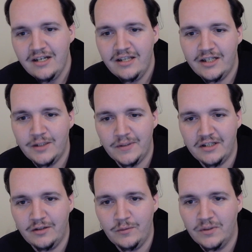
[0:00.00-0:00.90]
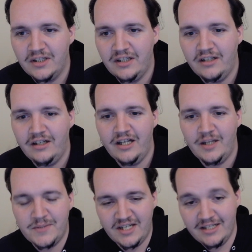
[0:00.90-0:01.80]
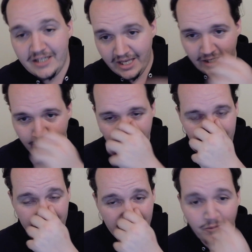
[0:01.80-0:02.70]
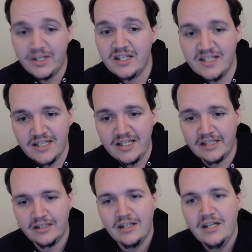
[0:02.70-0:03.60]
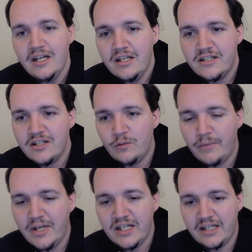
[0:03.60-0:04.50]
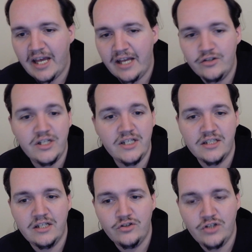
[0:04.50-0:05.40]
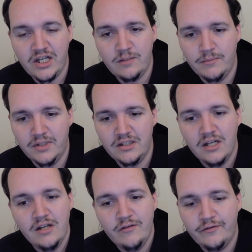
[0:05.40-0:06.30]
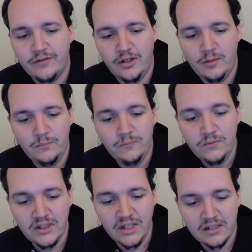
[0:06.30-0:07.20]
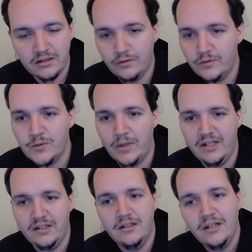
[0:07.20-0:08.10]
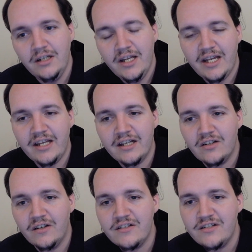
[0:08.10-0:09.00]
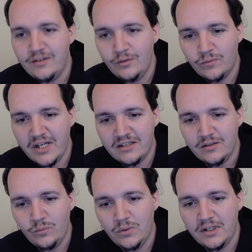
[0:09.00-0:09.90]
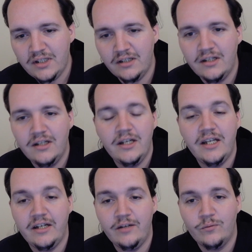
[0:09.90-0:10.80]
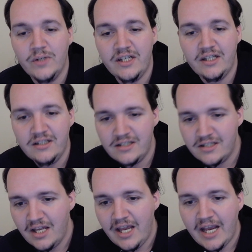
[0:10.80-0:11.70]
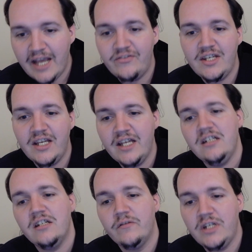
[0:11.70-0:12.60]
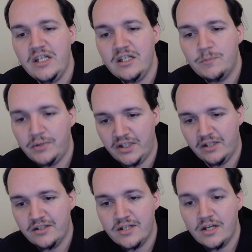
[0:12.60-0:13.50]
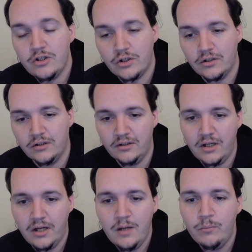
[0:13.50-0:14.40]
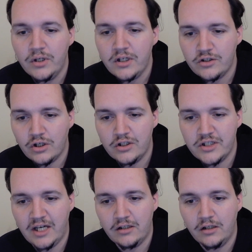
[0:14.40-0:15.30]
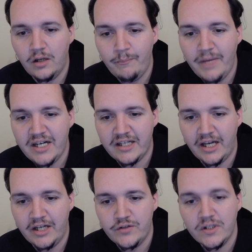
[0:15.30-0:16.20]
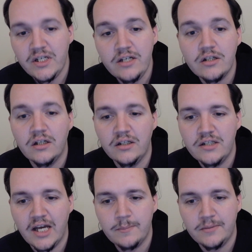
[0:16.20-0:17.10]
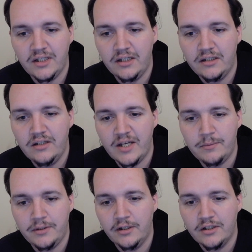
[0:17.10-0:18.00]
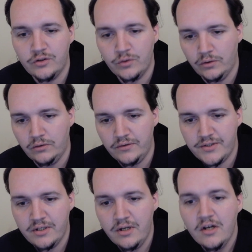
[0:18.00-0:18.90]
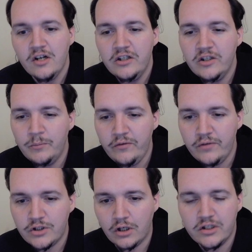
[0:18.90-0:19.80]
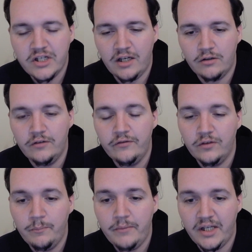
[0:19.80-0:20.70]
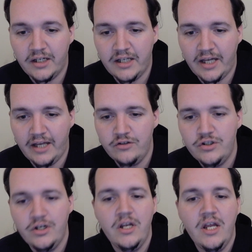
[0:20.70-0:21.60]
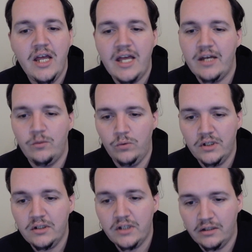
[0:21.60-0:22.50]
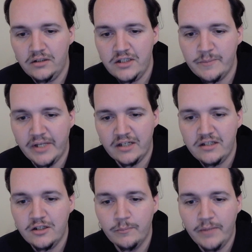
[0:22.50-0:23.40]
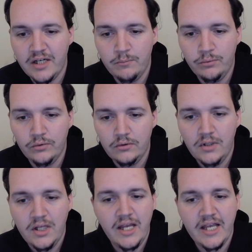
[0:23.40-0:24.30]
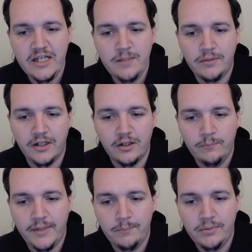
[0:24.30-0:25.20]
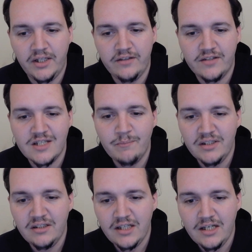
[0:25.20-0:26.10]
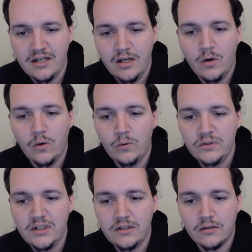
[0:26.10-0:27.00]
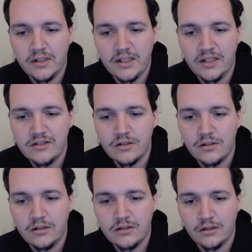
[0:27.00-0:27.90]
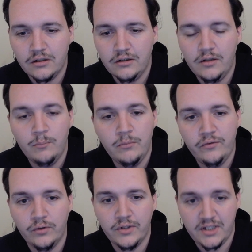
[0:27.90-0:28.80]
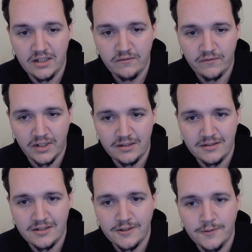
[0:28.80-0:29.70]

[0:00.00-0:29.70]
There we go. We're going to upsize that a bit so that we can see it. So, Mana Cache is an enchantment from God knows when. It costs 2 red and 1, and it reads, at the end of each player's turn, put a charge counter on Mana Cache for each untapped land that player controls. Remove a charge counter from Mana Cache. Add 1 colorless mana to your mana pool. Any player may play this ability only during his or her turn before the end phase.